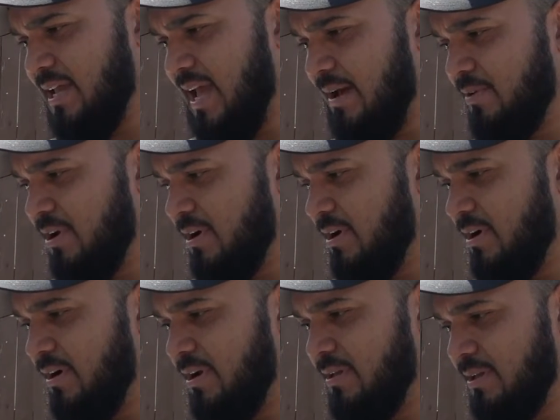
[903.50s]
cam gear
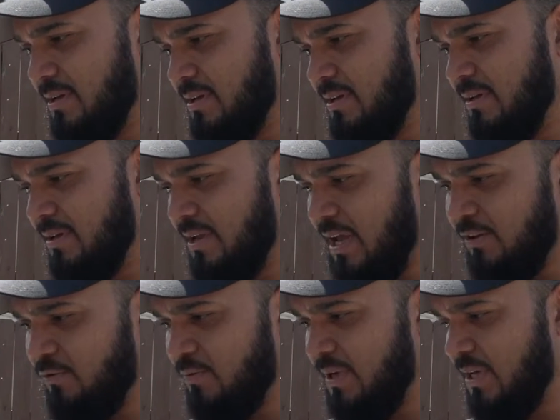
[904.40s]
out of the
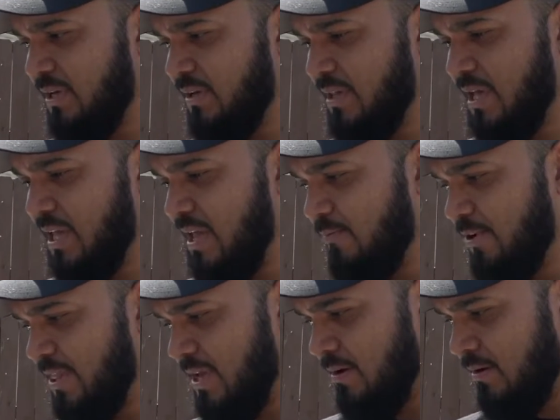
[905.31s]
K20 that came
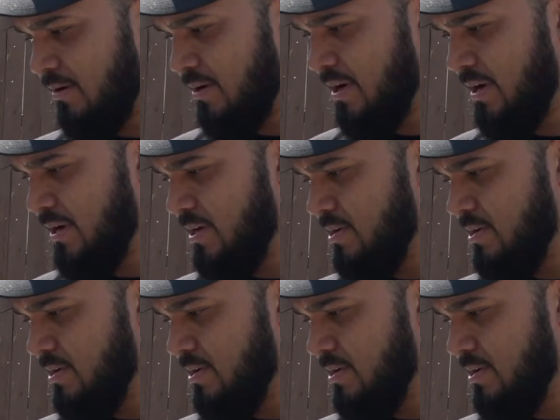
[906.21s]
with the car.